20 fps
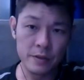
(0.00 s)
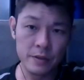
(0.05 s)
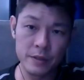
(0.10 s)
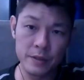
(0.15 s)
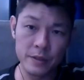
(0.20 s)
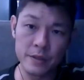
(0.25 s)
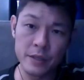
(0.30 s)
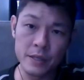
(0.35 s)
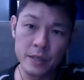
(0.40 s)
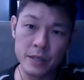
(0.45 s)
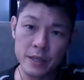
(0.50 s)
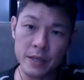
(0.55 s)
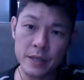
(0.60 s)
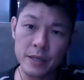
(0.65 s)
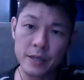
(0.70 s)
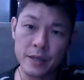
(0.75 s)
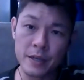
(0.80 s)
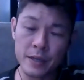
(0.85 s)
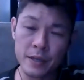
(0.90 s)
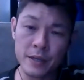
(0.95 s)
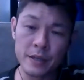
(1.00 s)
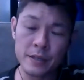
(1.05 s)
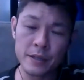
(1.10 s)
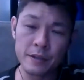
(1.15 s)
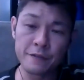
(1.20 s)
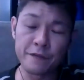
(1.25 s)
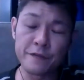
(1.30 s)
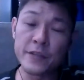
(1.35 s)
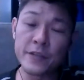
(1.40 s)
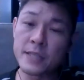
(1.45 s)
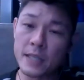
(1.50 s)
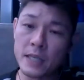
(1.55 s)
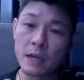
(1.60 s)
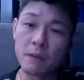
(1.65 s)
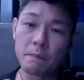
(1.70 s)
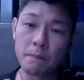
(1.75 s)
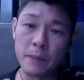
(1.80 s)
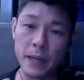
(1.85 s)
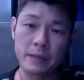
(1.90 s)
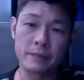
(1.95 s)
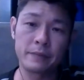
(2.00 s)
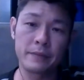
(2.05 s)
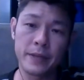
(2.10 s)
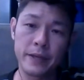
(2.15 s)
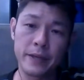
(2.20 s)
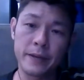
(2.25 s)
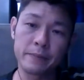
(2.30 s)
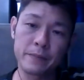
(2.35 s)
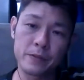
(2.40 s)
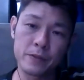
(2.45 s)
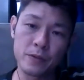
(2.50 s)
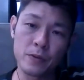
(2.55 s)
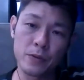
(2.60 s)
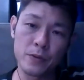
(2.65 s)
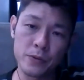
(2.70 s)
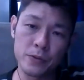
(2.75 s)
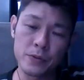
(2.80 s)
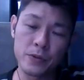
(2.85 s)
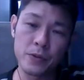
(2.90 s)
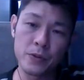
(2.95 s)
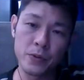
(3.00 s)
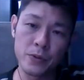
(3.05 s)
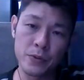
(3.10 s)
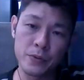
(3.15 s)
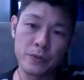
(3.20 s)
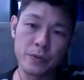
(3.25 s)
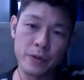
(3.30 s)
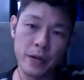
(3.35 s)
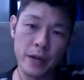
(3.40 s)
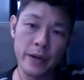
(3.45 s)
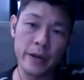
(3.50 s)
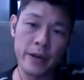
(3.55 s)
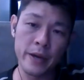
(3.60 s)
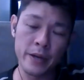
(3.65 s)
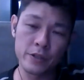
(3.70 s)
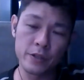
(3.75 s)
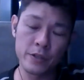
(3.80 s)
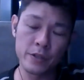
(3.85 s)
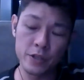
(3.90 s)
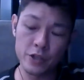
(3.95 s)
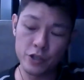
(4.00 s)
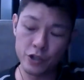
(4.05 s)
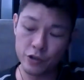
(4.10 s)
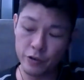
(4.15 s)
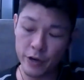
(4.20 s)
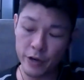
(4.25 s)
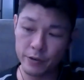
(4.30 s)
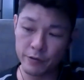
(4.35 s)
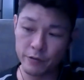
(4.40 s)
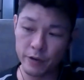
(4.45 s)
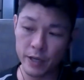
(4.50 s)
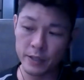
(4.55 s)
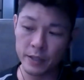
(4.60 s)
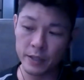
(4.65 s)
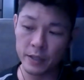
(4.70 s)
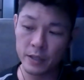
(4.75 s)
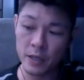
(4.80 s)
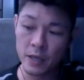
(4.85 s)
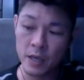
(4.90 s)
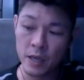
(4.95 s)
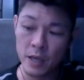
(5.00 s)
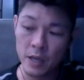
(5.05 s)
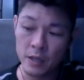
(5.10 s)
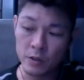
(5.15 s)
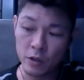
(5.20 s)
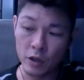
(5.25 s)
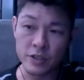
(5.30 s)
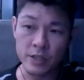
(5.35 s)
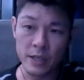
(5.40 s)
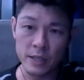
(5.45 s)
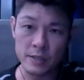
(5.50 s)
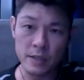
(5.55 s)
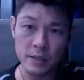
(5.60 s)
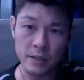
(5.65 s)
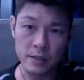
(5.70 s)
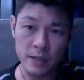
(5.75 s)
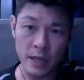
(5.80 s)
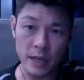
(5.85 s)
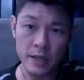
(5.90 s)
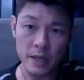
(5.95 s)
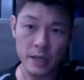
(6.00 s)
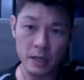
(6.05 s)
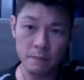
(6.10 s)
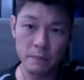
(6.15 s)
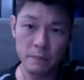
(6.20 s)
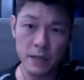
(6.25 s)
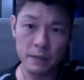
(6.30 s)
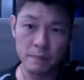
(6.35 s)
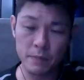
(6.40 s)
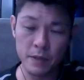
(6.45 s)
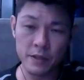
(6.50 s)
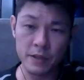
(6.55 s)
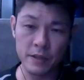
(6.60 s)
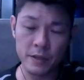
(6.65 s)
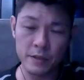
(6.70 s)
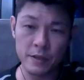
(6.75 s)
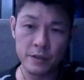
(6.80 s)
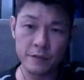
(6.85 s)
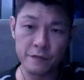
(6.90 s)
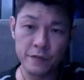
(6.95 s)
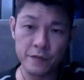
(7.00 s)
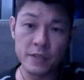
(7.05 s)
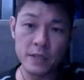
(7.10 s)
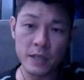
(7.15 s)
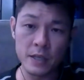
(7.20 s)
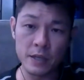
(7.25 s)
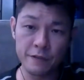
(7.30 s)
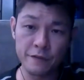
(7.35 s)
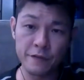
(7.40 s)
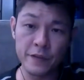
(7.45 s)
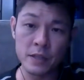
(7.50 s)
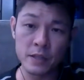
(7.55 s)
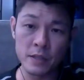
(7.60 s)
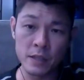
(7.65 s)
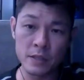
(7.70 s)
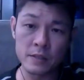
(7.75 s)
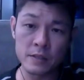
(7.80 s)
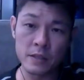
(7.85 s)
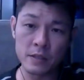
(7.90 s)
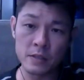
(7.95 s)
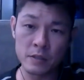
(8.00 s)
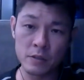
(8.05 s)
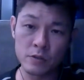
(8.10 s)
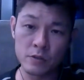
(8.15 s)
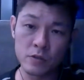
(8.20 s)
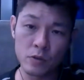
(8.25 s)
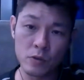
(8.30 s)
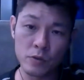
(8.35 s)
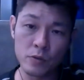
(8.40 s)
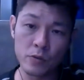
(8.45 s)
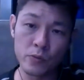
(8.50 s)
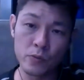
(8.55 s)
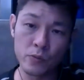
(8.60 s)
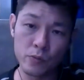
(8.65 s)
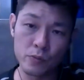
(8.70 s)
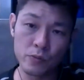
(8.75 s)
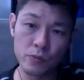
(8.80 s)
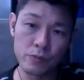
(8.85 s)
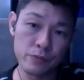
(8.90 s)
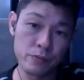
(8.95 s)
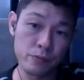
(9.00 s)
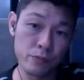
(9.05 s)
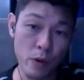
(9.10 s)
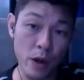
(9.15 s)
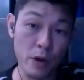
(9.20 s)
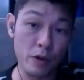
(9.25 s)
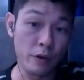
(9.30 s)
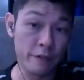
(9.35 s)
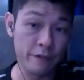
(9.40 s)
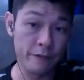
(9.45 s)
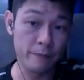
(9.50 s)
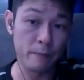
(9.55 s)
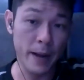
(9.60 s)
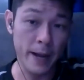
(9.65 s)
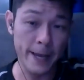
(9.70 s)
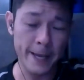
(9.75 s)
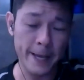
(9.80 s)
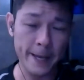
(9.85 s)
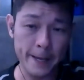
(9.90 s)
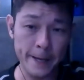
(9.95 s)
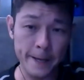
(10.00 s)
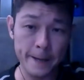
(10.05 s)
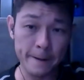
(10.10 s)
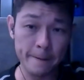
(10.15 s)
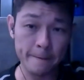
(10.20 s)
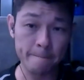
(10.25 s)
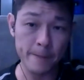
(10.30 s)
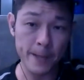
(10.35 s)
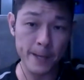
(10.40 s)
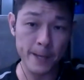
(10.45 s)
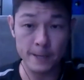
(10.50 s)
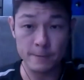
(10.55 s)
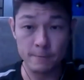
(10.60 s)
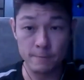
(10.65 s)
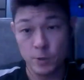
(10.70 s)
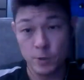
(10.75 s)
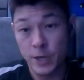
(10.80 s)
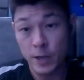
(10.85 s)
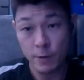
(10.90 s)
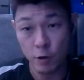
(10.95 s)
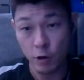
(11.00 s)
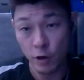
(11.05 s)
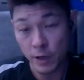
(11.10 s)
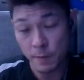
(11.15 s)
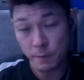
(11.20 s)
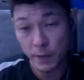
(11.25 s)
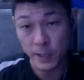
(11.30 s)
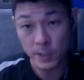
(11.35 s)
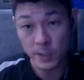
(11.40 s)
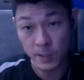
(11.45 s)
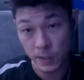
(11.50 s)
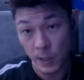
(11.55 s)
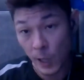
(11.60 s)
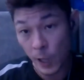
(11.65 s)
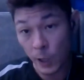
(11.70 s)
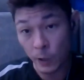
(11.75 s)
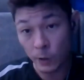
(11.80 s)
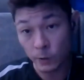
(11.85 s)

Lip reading: the physical part. Yeah. So I actually train, rather not just the technical part, but the physical fitness is also one of my I guess you can call it my style.